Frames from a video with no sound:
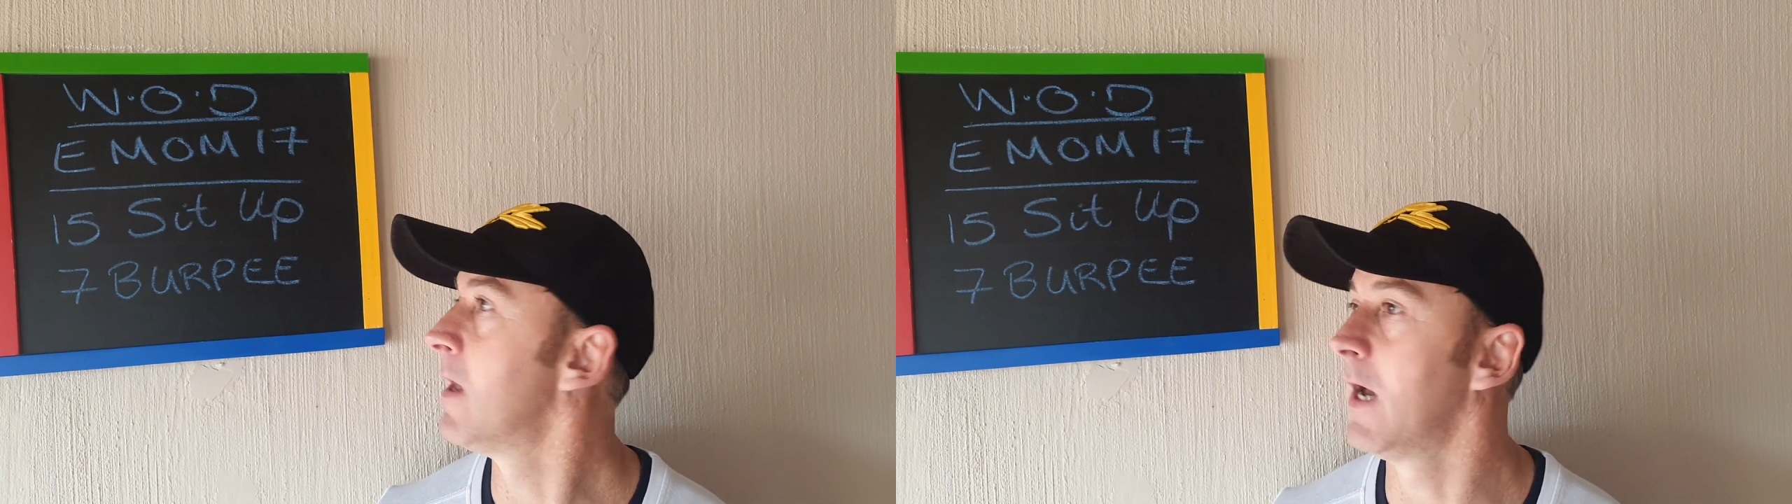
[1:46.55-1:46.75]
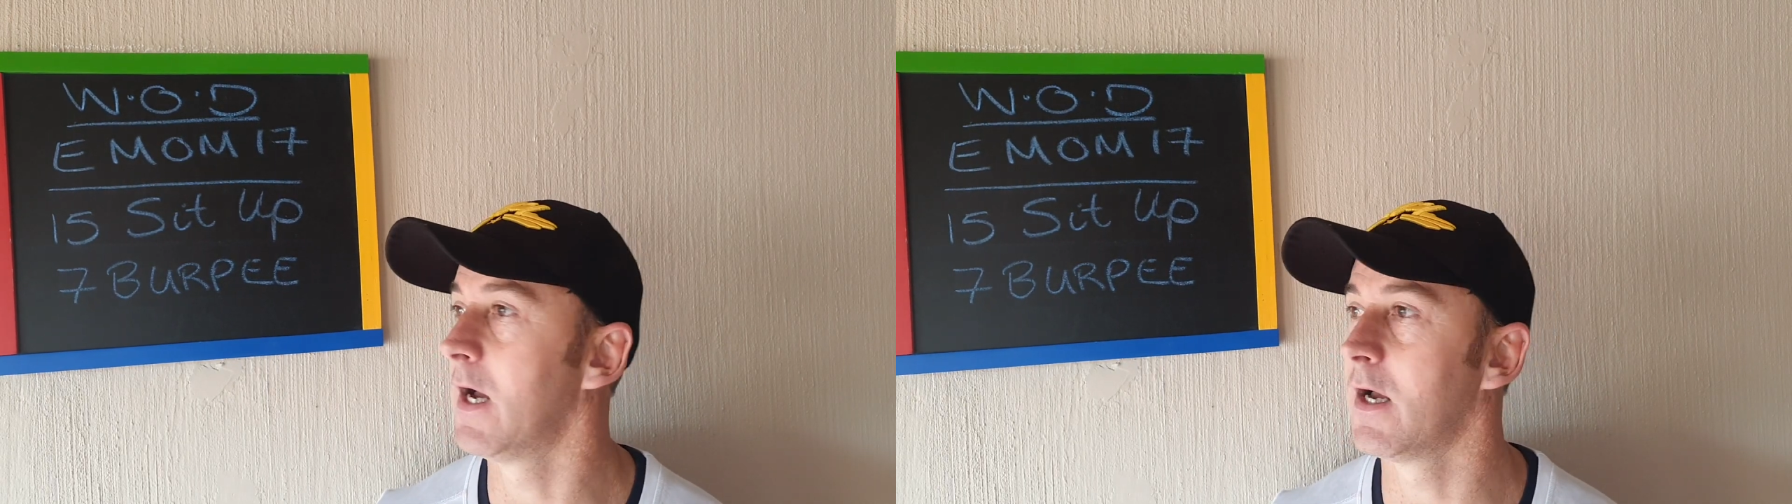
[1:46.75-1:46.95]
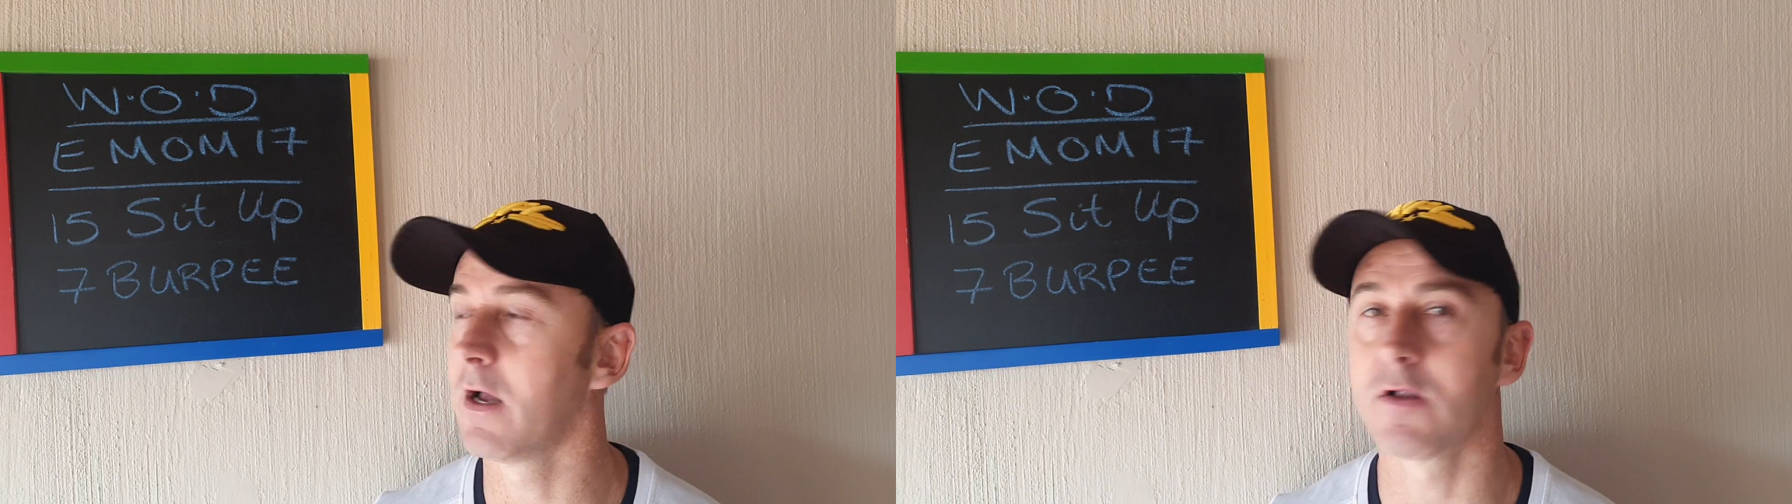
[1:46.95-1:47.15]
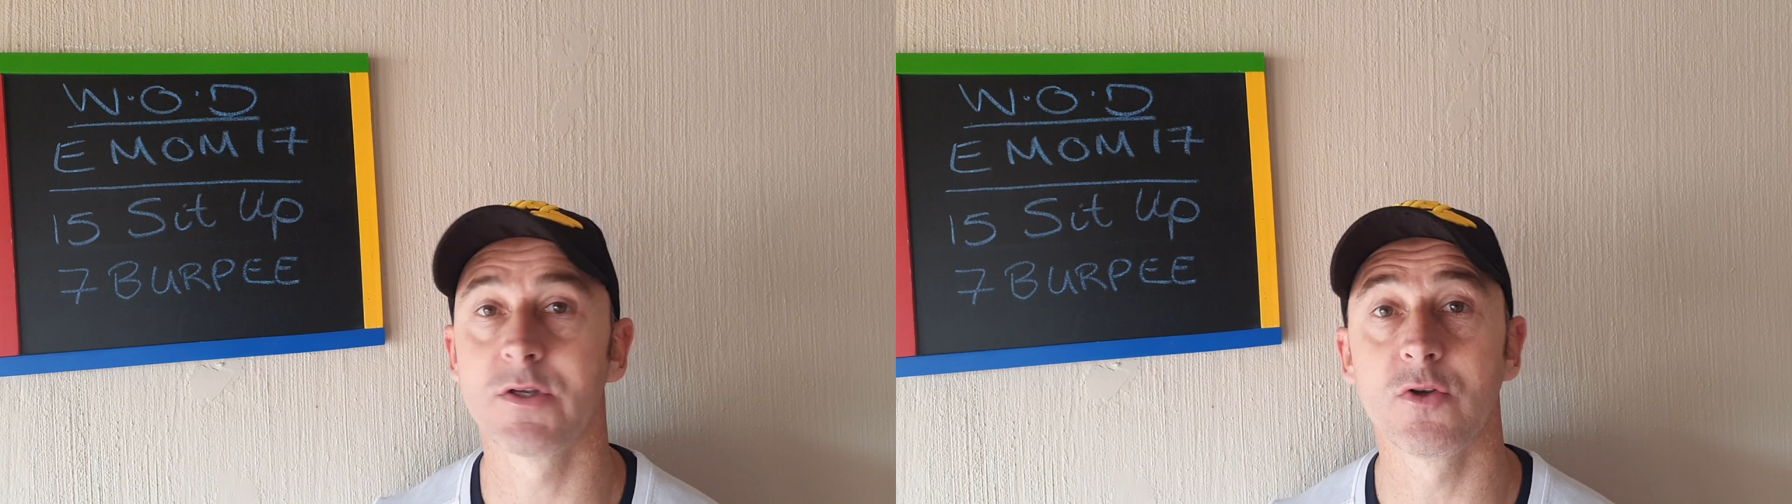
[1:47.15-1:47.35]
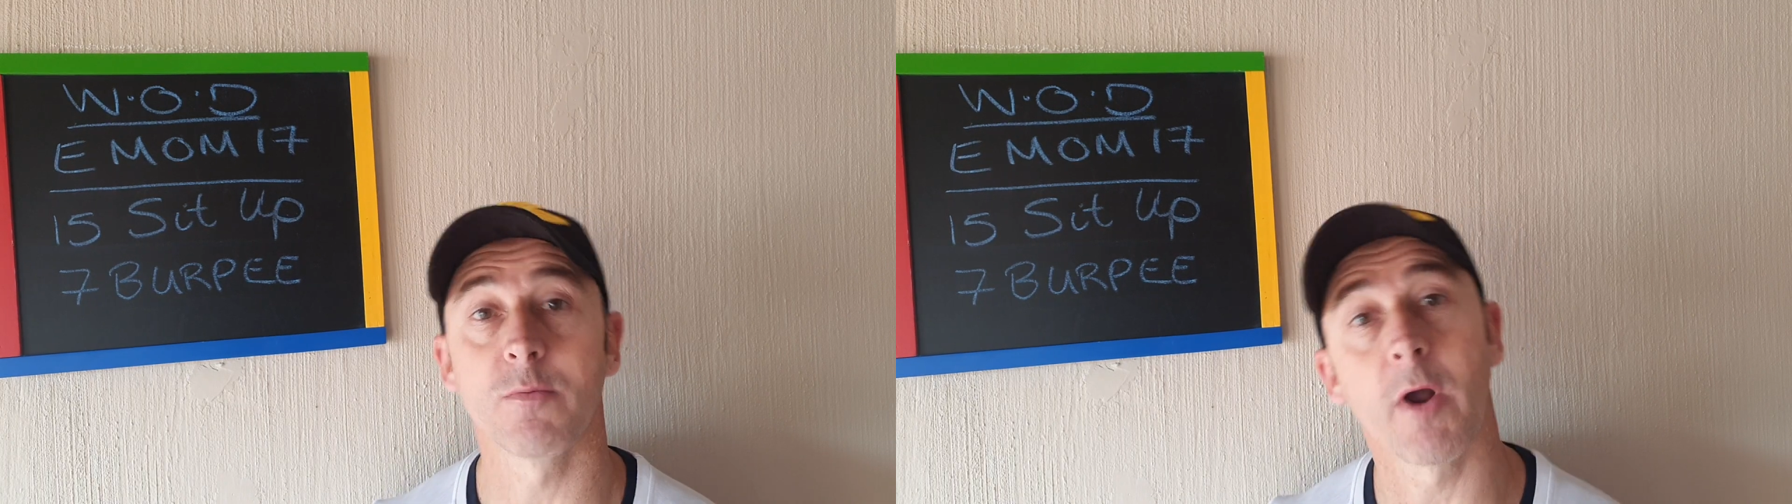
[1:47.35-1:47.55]
I'll
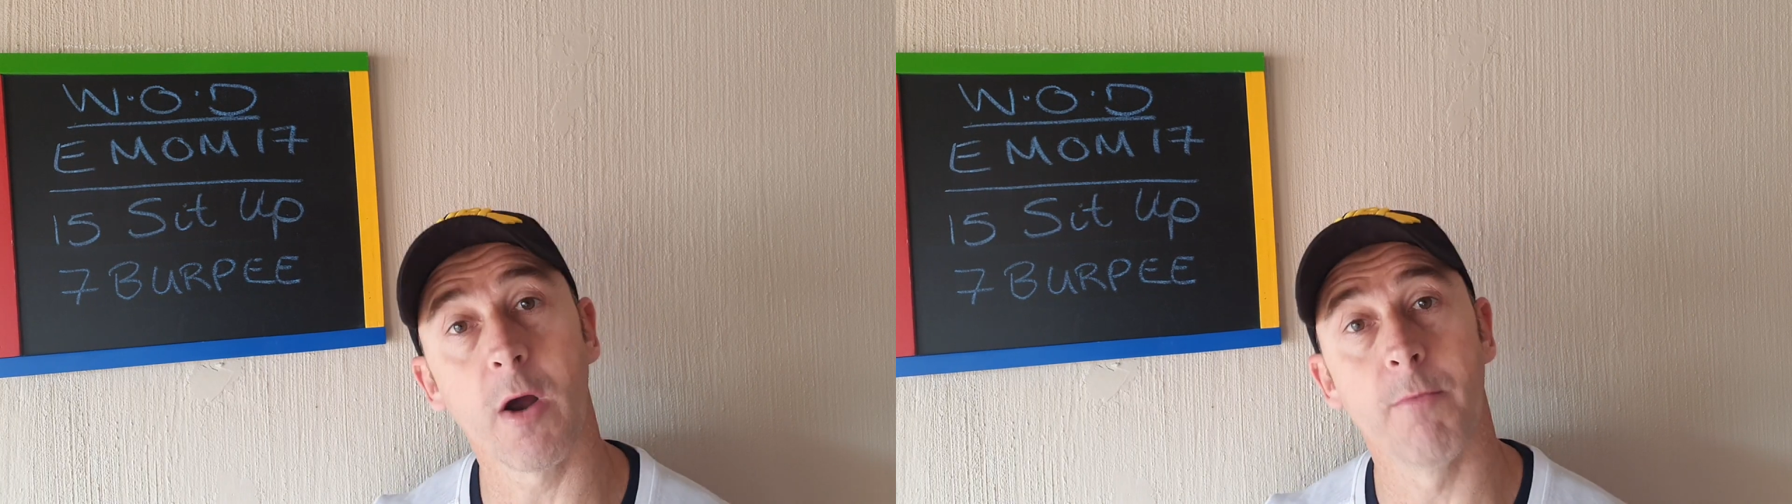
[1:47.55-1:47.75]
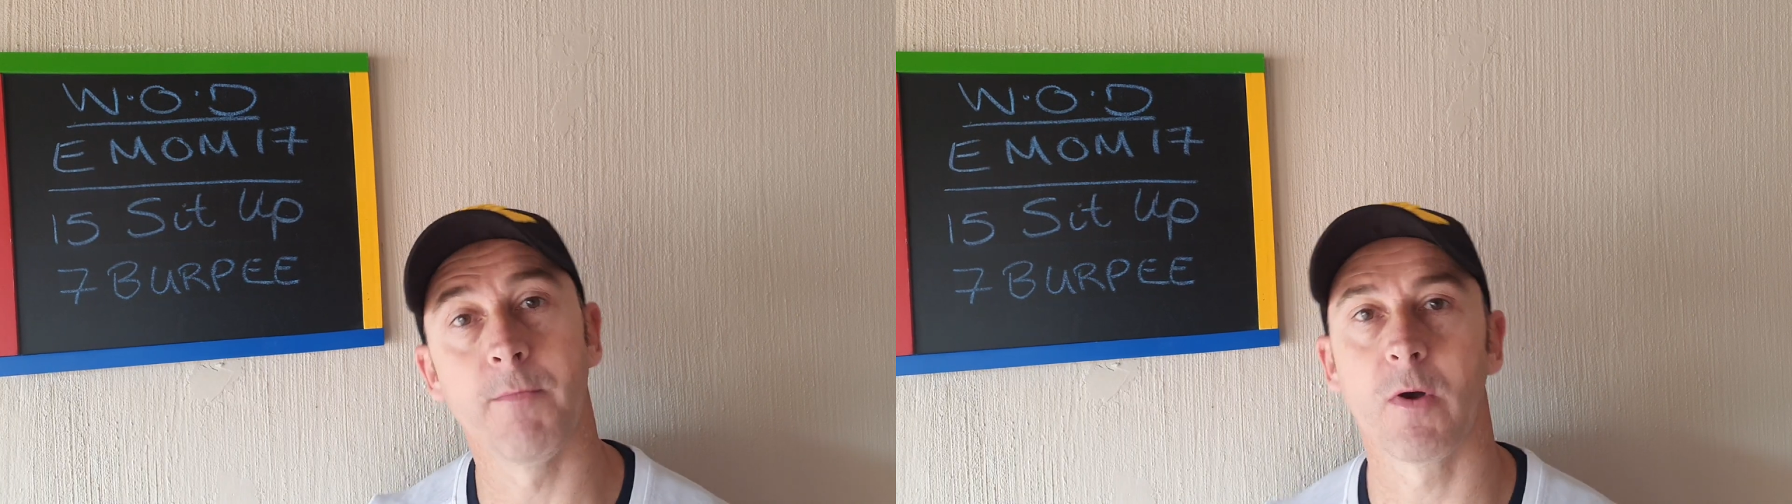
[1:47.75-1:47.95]
see you tomorrow.